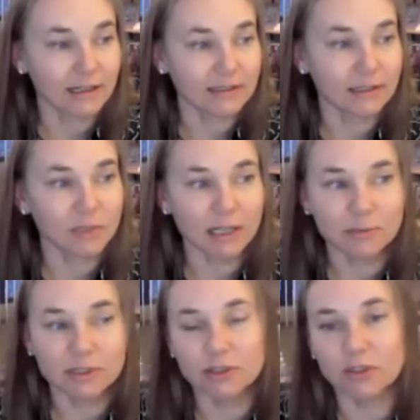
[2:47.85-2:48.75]

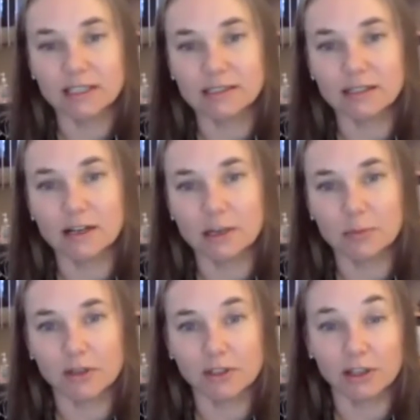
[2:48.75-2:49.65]
sometimes students talk
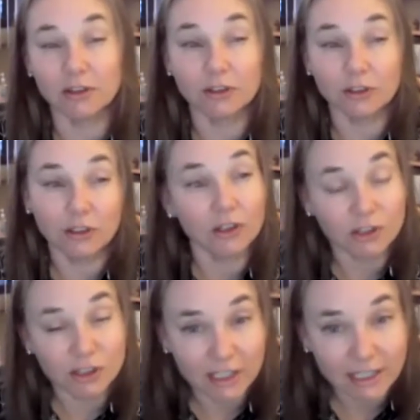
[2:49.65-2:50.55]
about the third
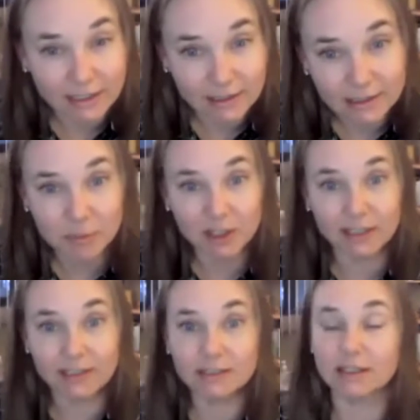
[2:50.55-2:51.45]
culture kid
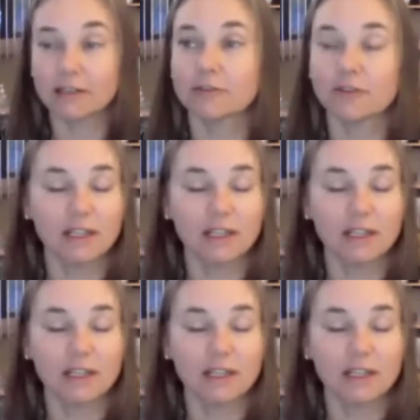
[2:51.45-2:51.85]
experience of